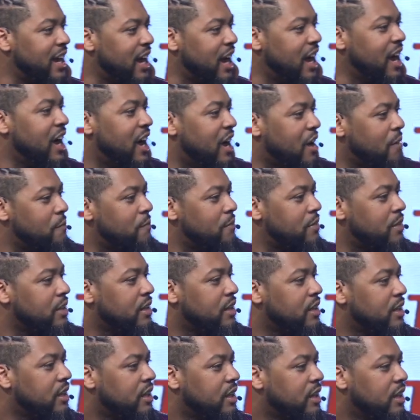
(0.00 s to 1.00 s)
up
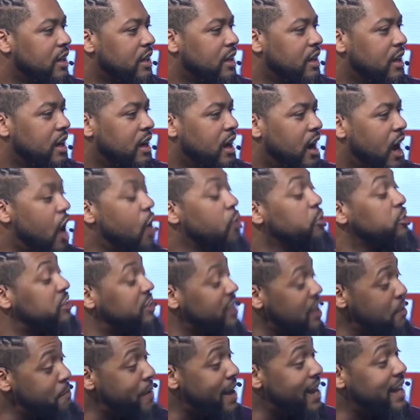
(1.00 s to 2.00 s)
on
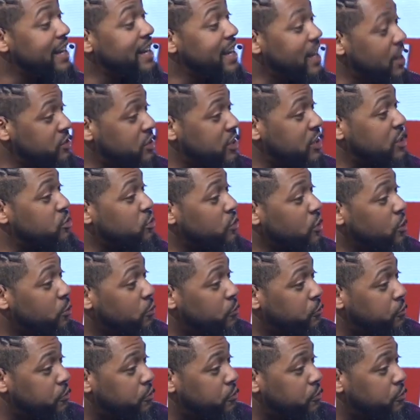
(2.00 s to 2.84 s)
somebody else's roof.